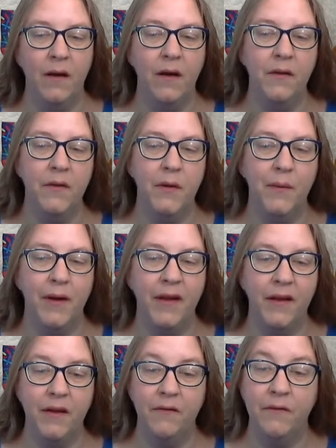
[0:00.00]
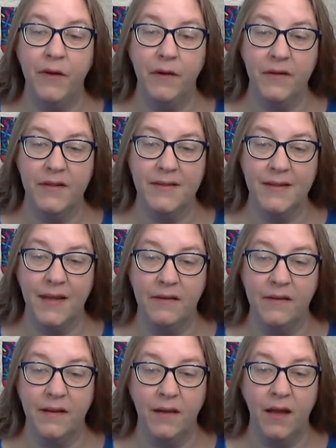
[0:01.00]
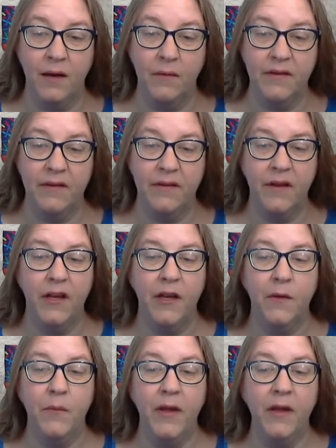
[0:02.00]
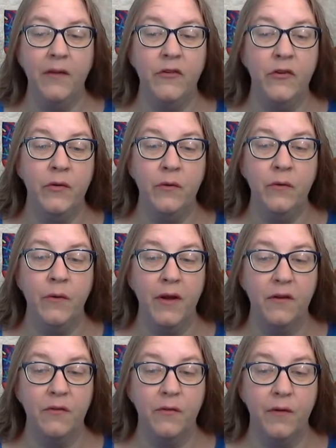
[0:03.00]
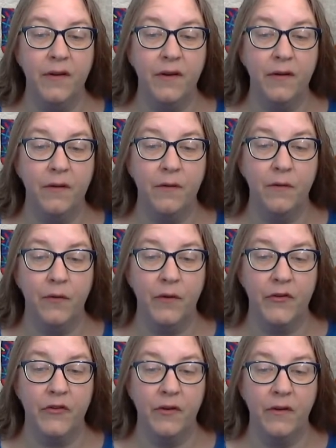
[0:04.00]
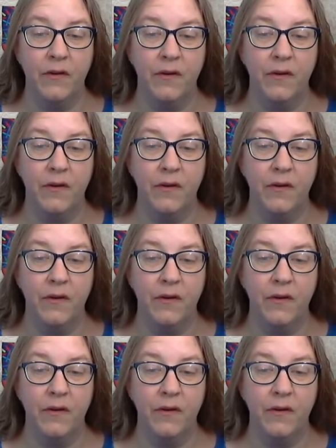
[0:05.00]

although I had a very scanty allowance, being too great for a narrow fortune,